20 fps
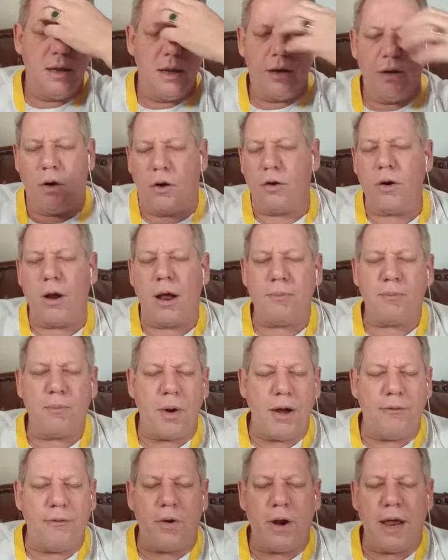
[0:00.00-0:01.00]
Lord, I
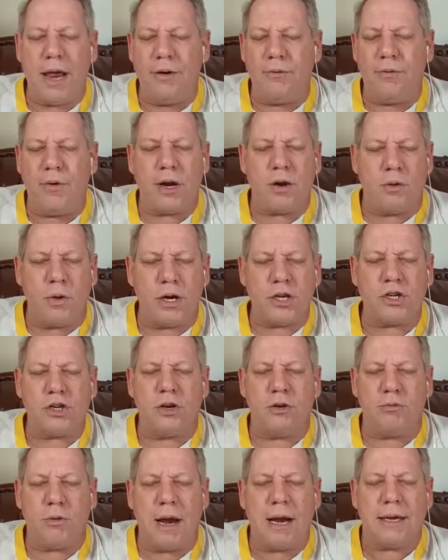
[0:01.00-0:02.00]
pray for every
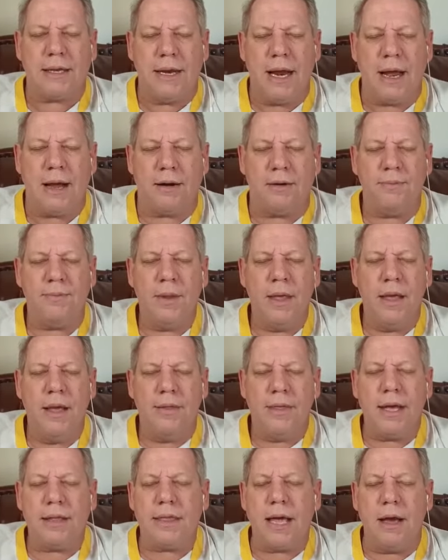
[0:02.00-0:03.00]
Christian right now
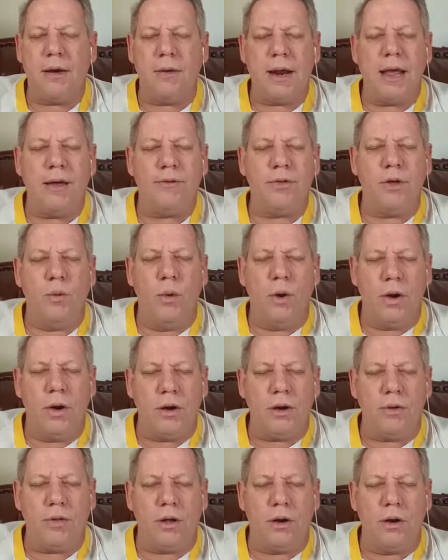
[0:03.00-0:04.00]
that they will have the
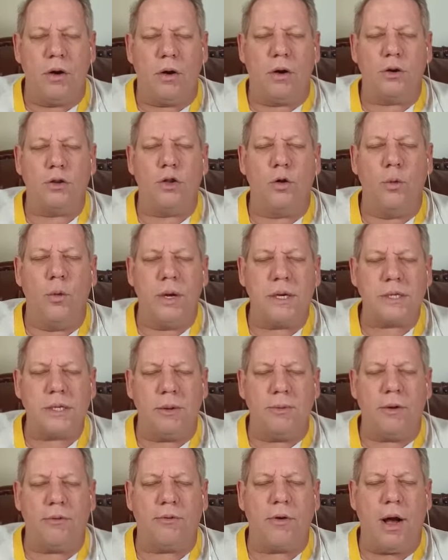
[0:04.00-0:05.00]
word of the Lord, the
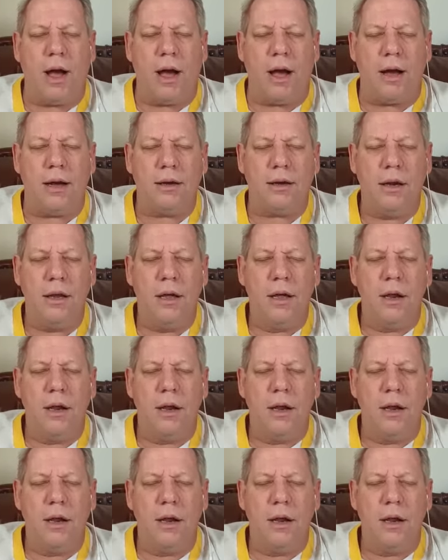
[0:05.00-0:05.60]
wisdom of God.